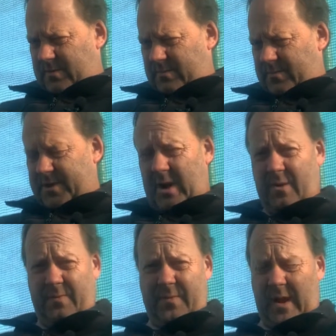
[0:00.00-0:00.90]
So
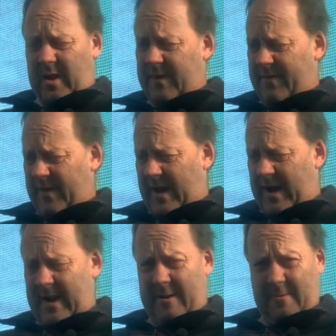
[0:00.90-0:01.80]
thank you for that
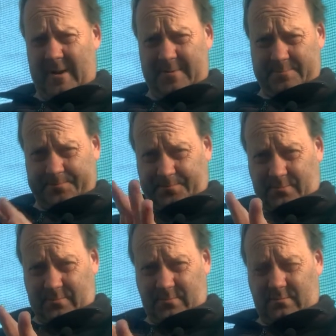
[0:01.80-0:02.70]
anyway.
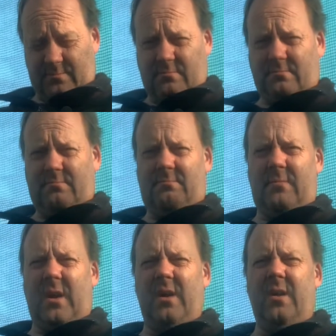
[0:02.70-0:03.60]

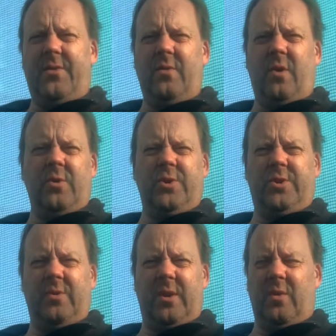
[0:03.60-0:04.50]
And I thought I'll just
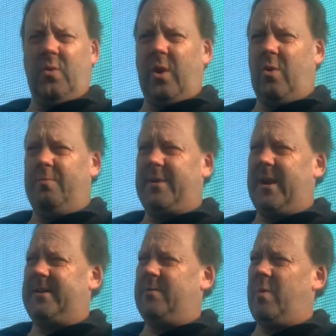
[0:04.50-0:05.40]
do a little quick
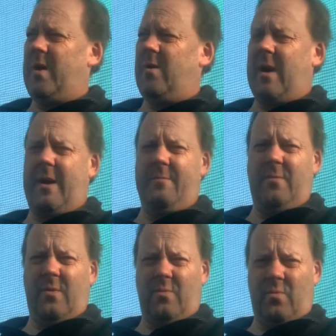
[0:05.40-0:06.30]
update of where I am
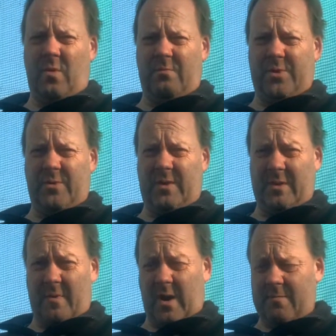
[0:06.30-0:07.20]
and what I'm doing at the
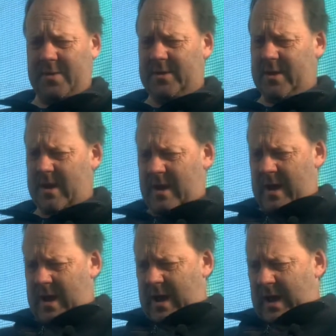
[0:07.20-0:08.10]
moment.
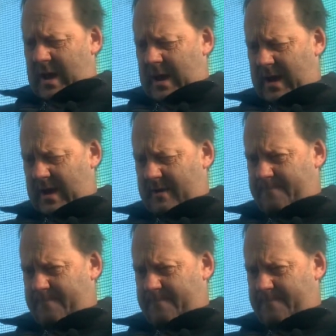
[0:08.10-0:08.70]
At